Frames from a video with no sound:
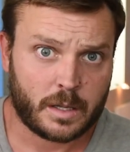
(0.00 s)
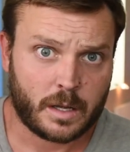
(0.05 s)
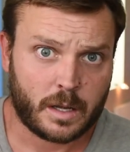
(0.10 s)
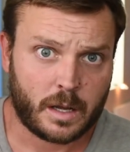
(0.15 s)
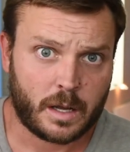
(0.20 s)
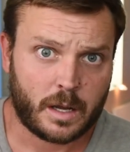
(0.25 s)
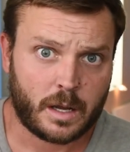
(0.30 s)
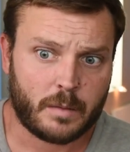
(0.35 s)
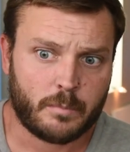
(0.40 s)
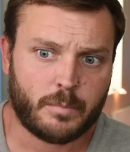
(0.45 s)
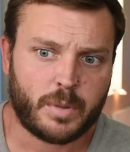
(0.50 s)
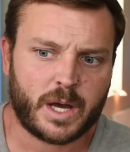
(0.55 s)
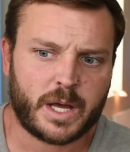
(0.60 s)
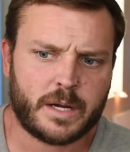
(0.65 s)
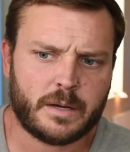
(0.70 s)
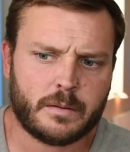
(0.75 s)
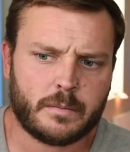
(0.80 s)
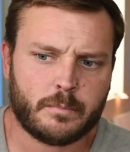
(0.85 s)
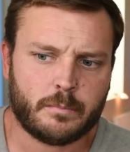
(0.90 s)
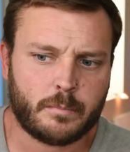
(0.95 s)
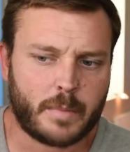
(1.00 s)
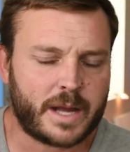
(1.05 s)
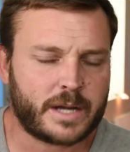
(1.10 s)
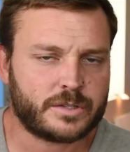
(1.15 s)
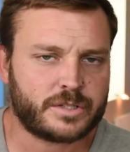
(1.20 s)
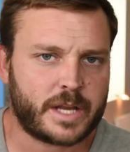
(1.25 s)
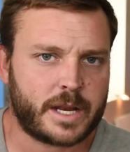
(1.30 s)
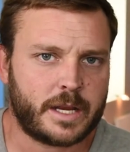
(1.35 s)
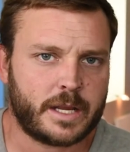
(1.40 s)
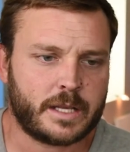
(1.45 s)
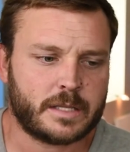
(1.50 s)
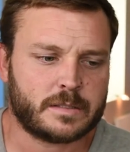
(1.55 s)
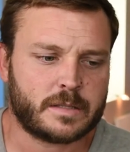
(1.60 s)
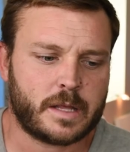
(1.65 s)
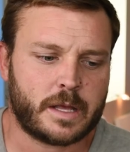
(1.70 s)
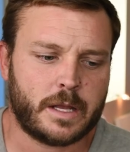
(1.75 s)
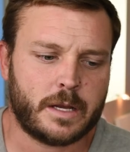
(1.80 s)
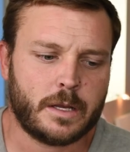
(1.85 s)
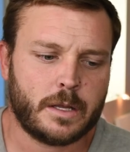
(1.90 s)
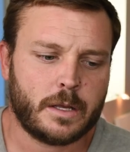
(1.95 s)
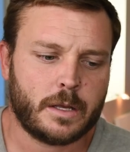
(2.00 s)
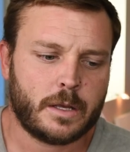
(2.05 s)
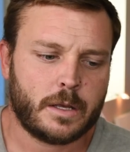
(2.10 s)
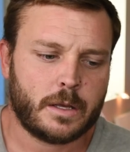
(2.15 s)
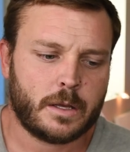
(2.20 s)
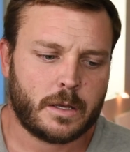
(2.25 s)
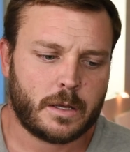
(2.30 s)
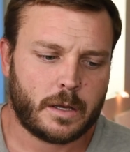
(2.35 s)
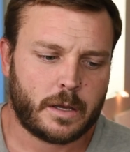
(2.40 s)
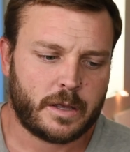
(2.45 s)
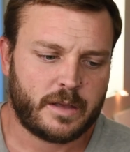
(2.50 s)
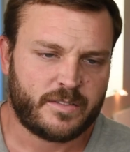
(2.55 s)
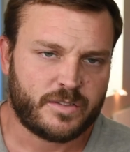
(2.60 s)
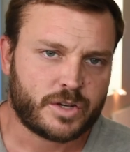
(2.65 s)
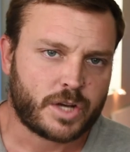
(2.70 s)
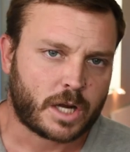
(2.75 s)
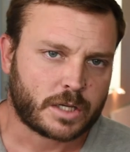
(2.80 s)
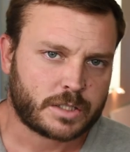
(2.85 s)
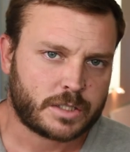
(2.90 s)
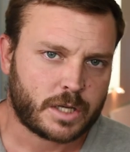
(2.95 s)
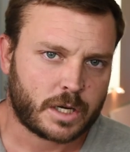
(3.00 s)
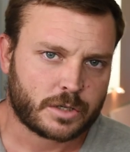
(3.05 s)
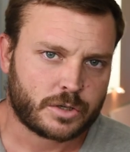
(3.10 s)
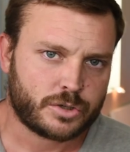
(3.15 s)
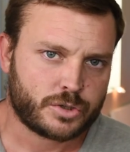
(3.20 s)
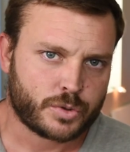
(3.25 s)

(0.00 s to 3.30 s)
but my understanding is that if you talk to Dr.